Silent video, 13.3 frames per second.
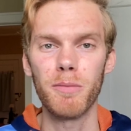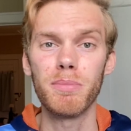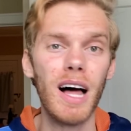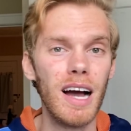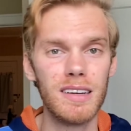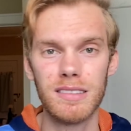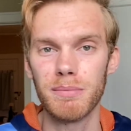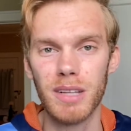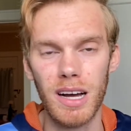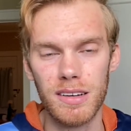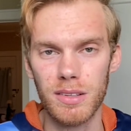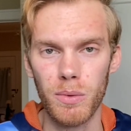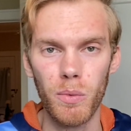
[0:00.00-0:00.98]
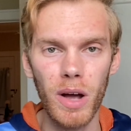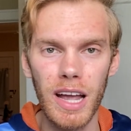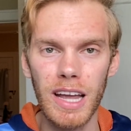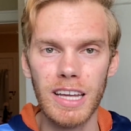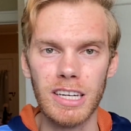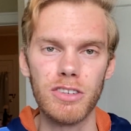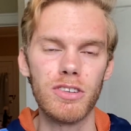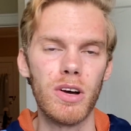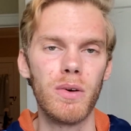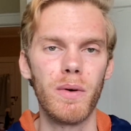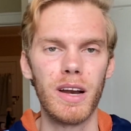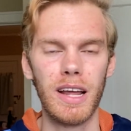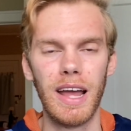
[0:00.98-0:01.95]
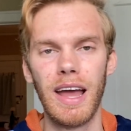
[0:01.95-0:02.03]
blocks and blocks away, and you don't
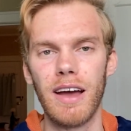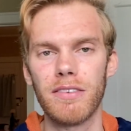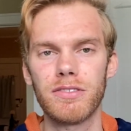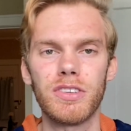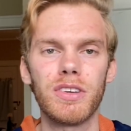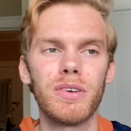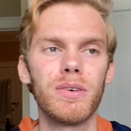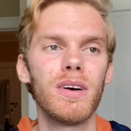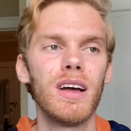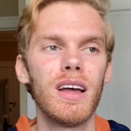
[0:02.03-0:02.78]
want to have to